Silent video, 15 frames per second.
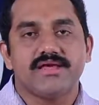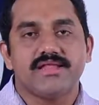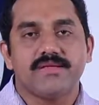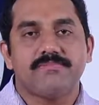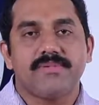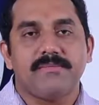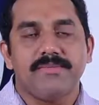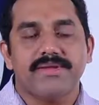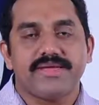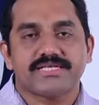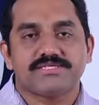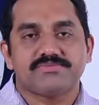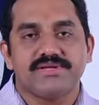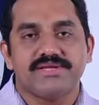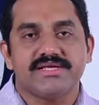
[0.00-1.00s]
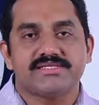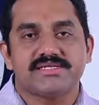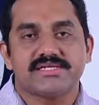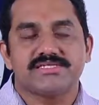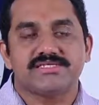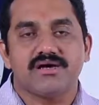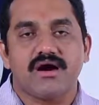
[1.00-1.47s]
the public expenditure
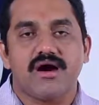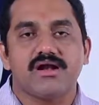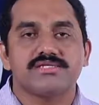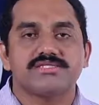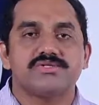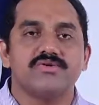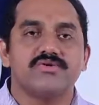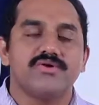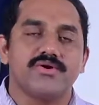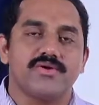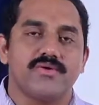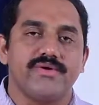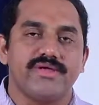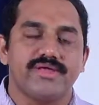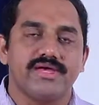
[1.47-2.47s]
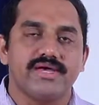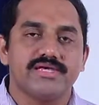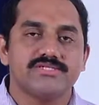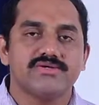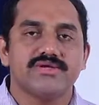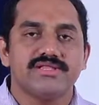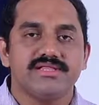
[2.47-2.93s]
is also growing.
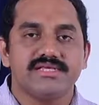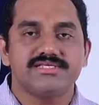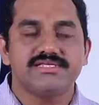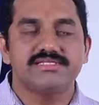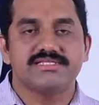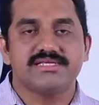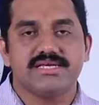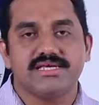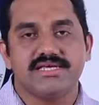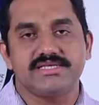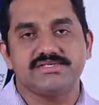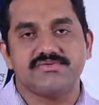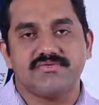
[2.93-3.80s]
So this is his